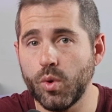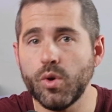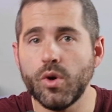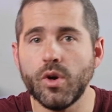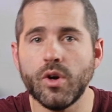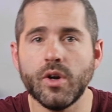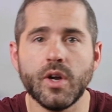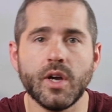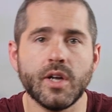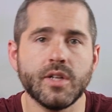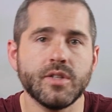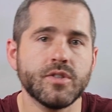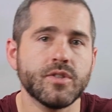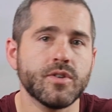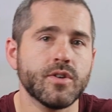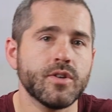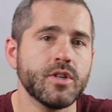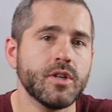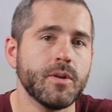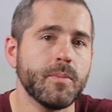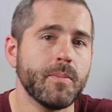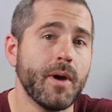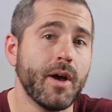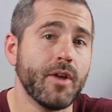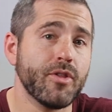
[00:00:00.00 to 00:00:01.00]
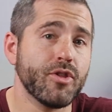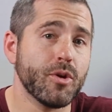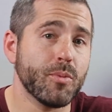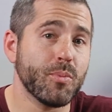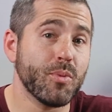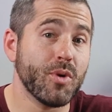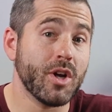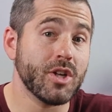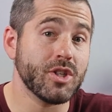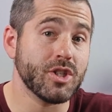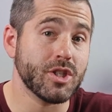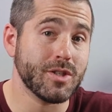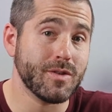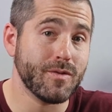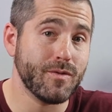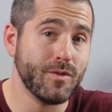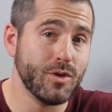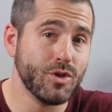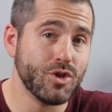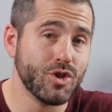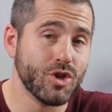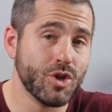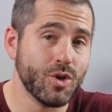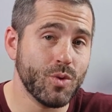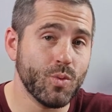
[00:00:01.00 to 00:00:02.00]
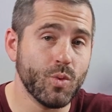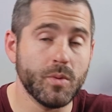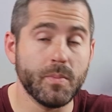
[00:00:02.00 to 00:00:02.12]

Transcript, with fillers: or are uncertain about their project's future